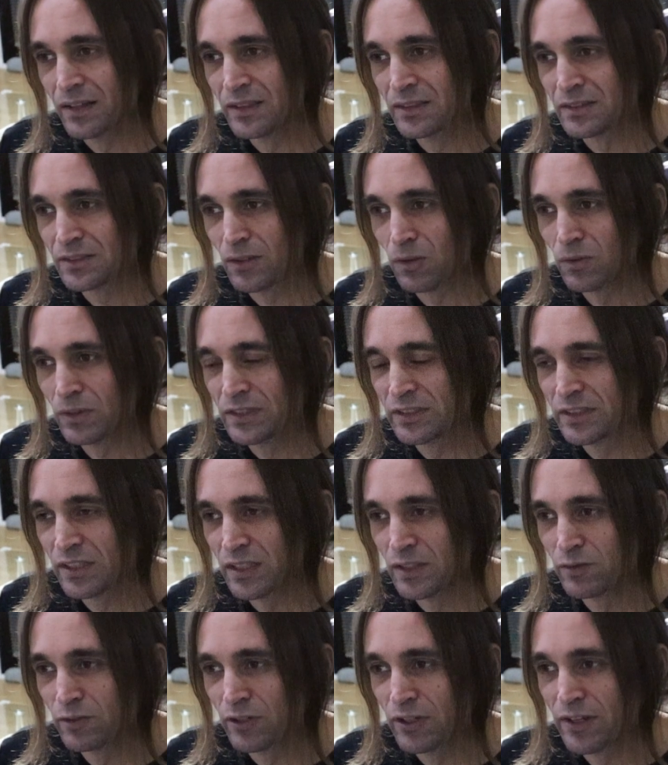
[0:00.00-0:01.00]
is only
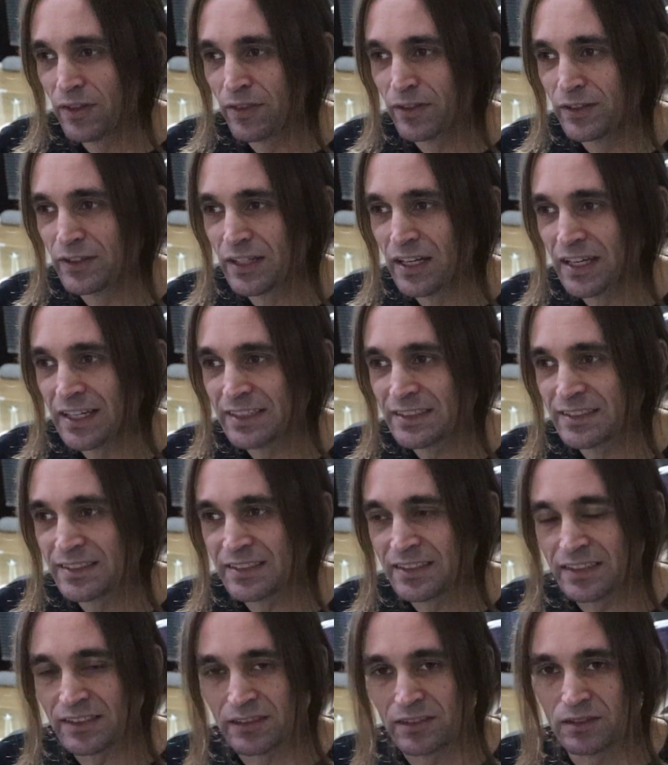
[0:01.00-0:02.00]
delivering the delayed
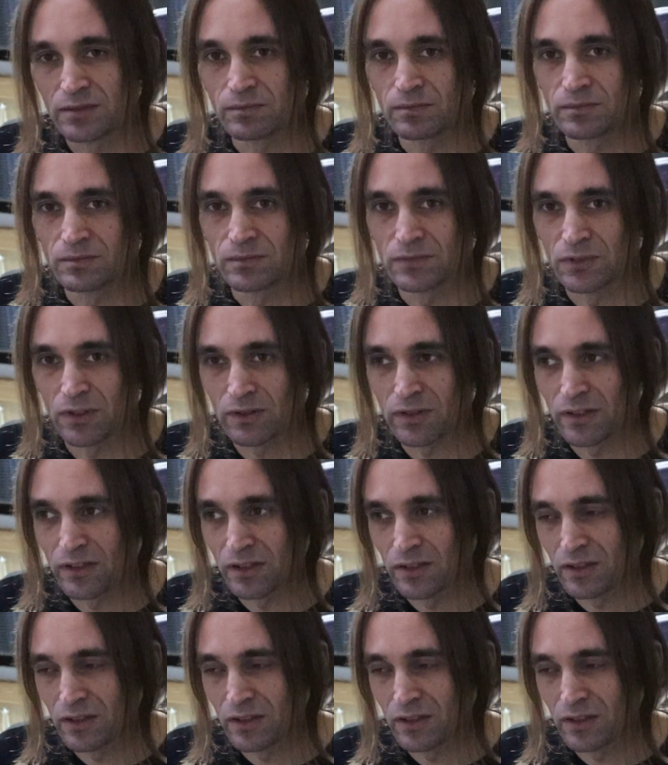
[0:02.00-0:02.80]
signal, no